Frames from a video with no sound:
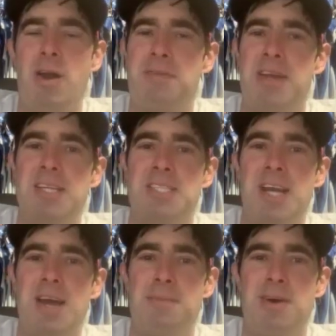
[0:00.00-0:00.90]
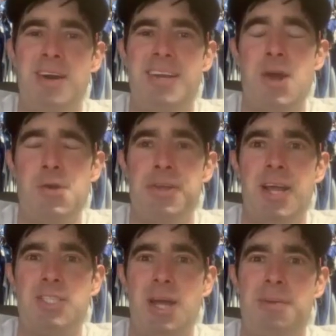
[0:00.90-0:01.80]
have kids yet, but
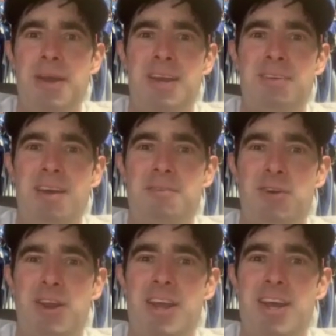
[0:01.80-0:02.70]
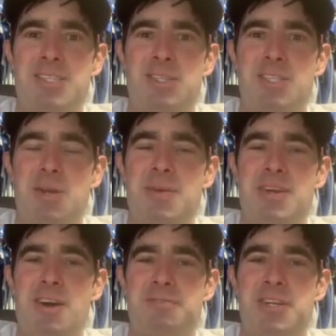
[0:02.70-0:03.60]
that's like picking a favorite kid. So that's going to be
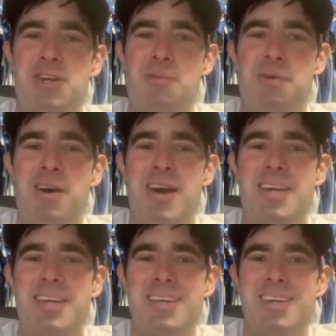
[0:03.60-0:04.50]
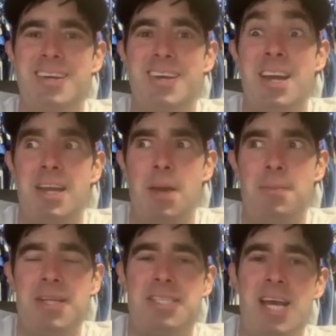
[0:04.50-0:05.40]
tough to do. But that
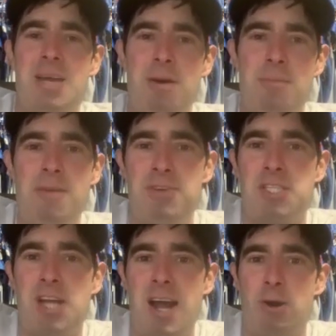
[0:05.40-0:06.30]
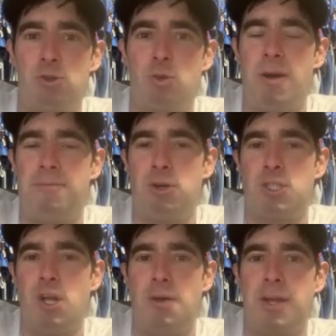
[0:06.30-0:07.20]
being said, Memphis Tigers were my
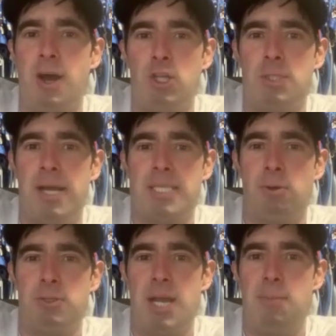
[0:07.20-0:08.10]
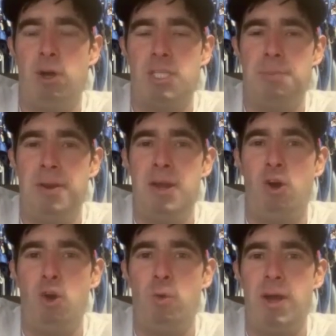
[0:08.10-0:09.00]
first love, the college basketball team. Watching Penny
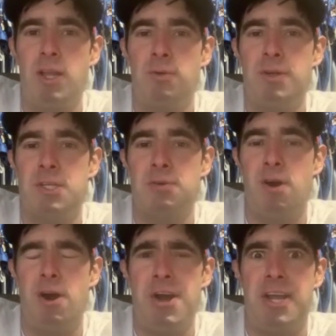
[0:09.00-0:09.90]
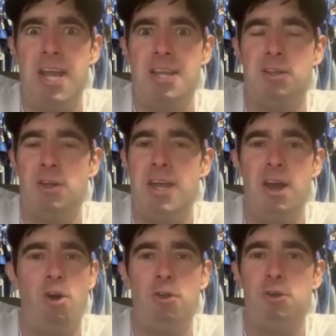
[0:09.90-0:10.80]
Hardaway, Lorenzen Wright, Keith Lee,
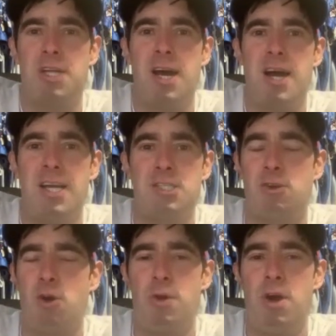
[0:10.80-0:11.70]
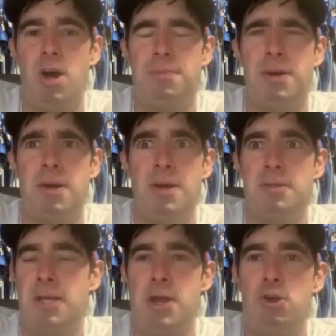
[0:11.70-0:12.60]
all those guys growing up,
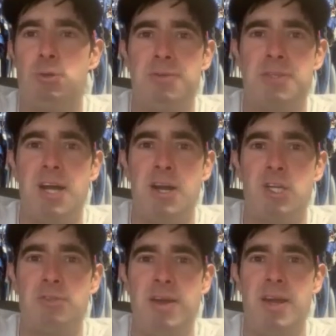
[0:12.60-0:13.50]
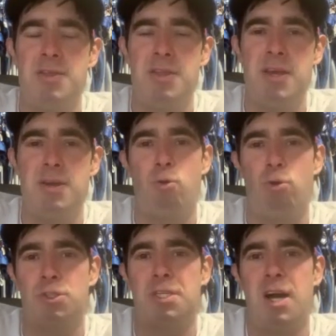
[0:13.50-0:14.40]
a huge Memphis Tigers fan. Then, of
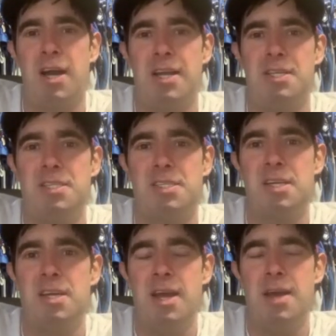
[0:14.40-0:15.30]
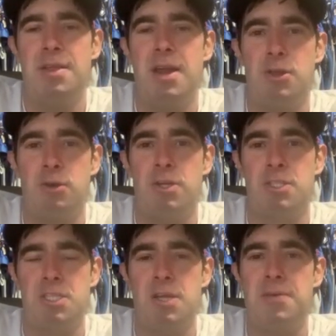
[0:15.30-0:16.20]
course, the Titans, and then now the
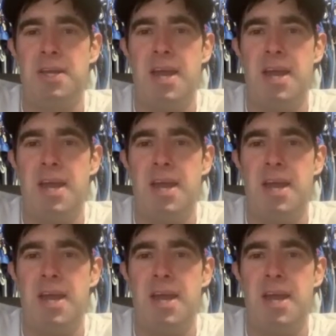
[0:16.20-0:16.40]
Grizzlies. Living in